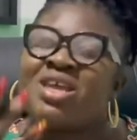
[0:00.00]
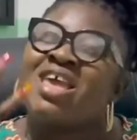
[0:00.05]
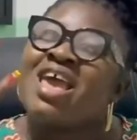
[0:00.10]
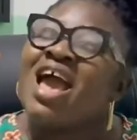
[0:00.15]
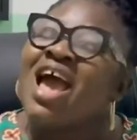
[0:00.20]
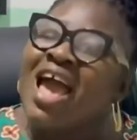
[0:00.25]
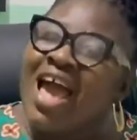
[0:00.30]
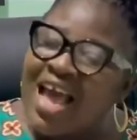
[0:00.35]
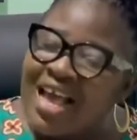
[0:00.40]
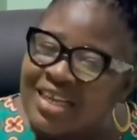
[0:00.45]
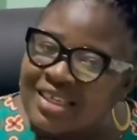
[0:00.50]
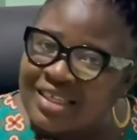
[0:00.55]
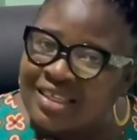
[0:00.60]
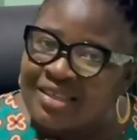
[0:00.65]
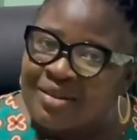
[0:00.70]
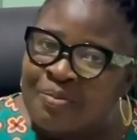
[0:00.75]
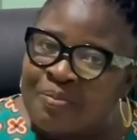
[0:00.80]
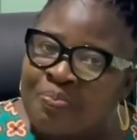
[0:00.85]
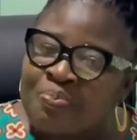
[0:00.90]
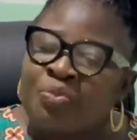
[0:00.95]
Yes,
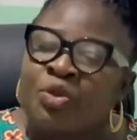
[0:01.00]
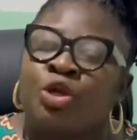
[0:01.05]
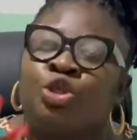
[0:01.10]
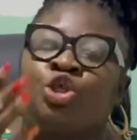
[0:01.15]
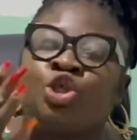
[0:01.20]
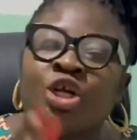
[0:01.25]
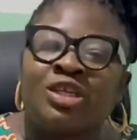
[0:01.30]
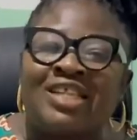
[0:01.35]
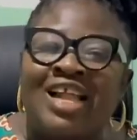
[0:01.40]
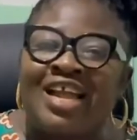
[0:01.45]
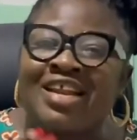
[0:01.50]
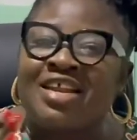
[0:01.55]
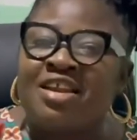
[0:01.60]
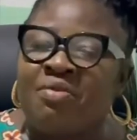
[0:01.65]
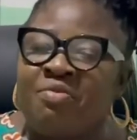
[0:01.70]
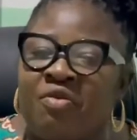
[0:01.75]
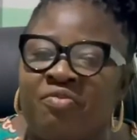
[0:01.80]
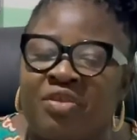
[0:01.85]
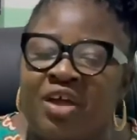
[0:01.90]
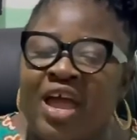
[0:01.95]
just like the
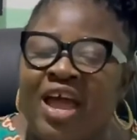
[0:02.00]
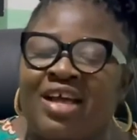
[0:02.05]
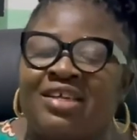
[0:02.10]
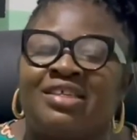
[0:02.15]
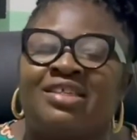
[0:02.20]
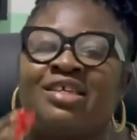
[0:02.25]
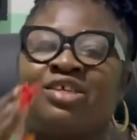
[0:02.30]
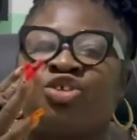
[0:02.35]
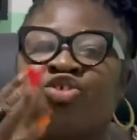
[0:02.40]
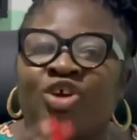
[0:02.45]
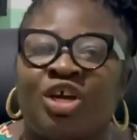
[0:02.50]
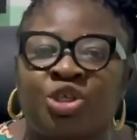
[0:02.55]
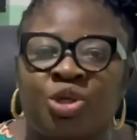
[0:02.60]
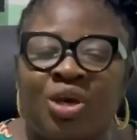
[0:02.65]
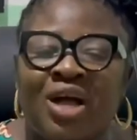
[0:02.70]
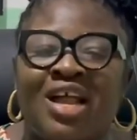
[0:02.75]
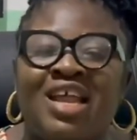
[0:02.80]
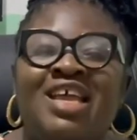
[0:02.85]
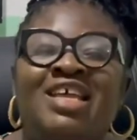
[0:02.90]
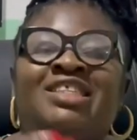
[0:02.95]
name of the estate, Treasure Garden.